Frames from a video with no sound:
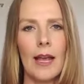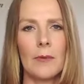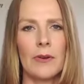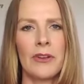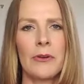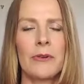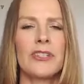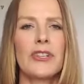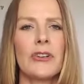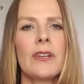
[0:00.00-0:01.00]
And we're going to go on
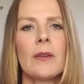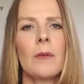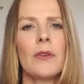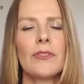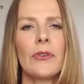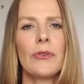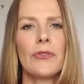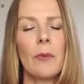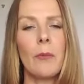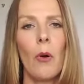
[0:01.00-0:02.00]
a journey to
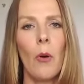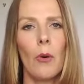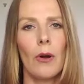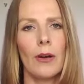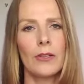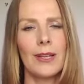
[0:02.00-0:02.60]
support,